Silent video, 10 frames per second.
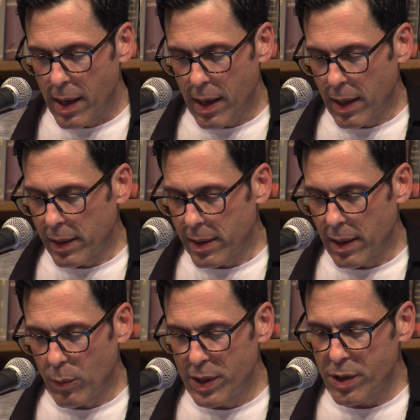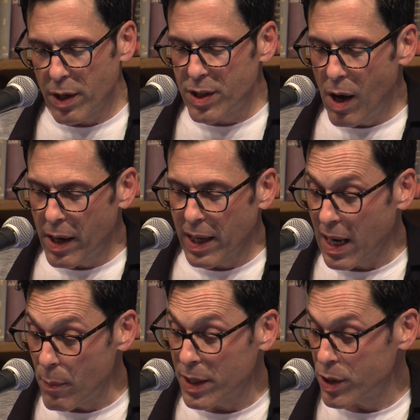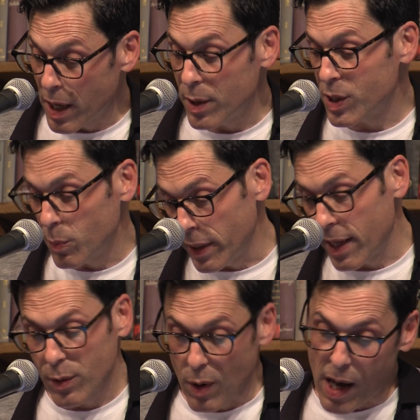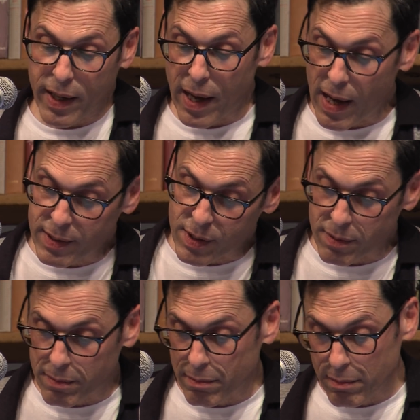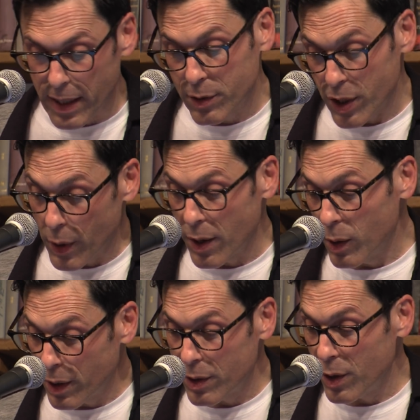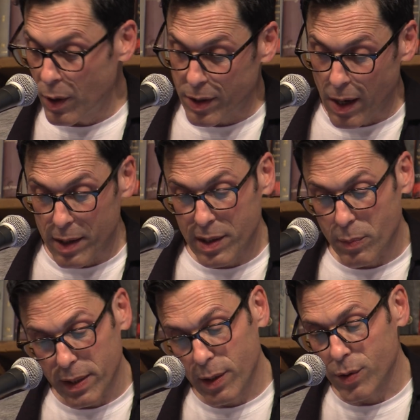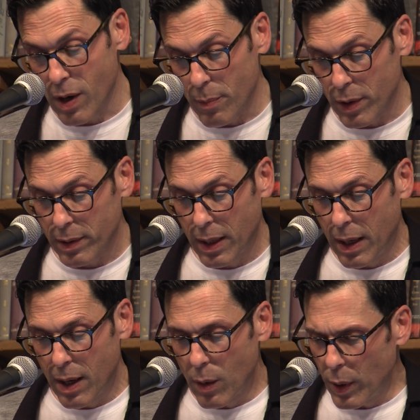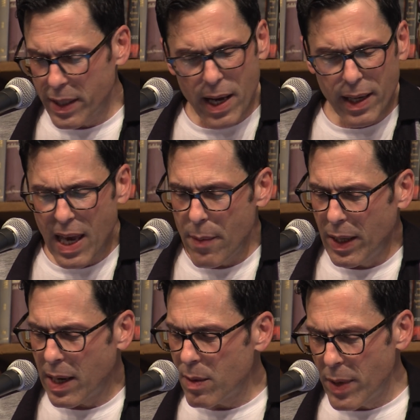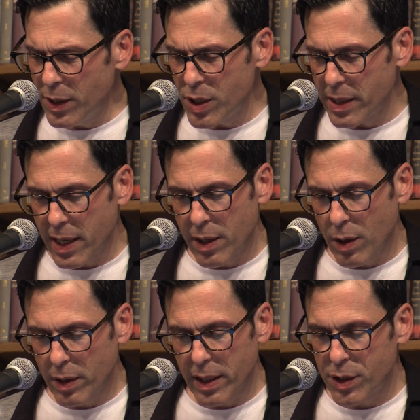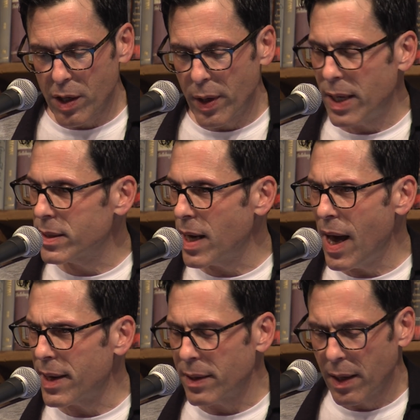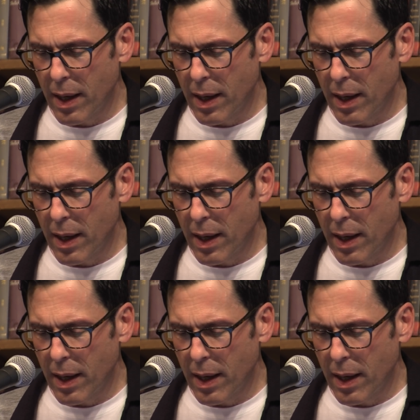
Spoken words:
And we started talking, and I mentioned I used to play in the Rockettes and that Jerry Nolan of the New York Dolls had been their drummer. And one day I came in and he mentioned that he'd heard that Jerry had died.